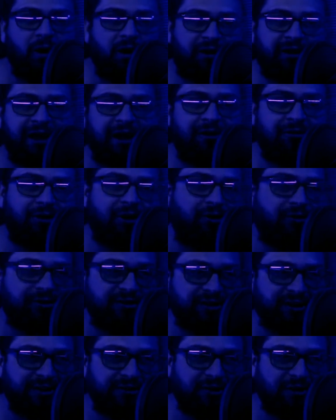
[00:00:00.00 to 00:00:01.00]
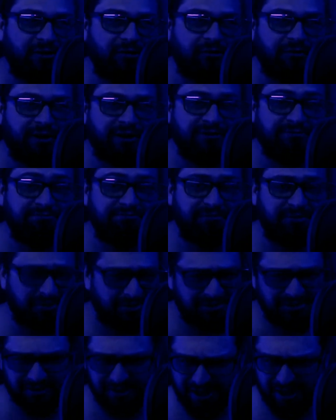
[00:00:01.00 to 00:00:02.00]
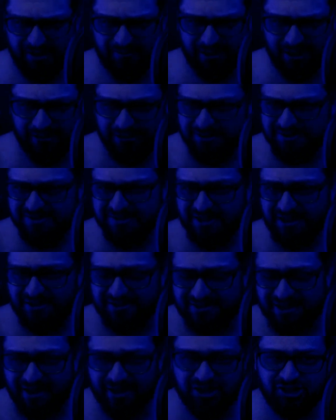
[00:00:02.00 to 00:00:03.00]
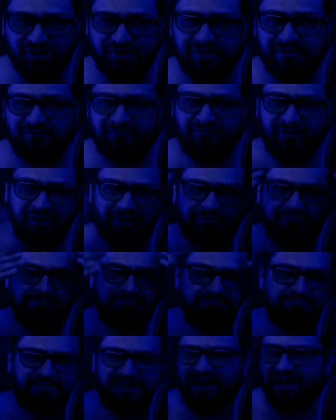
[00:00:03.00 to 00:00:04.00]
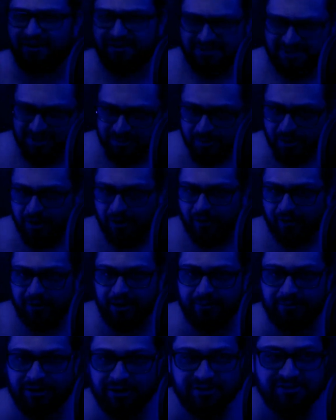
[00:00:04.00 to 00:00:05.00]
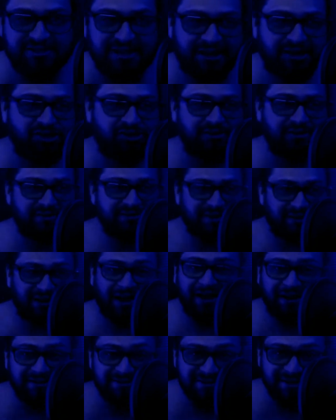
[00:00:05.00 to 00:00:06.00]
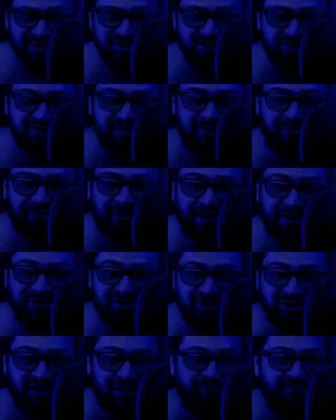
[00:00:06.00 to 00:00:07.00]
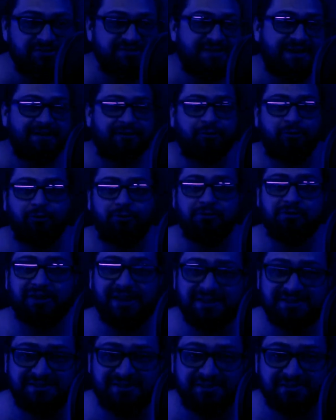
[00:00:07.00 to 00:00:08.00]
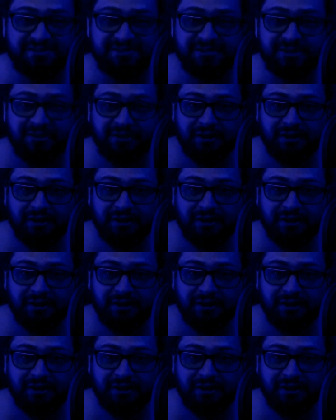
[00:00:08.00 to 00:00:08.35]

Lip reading: out going like, oh, I learned a lot about insects. I actually feel kind of smart. I mean, it kind of teaches you a lot of stuff. There's a lot of cool lessons.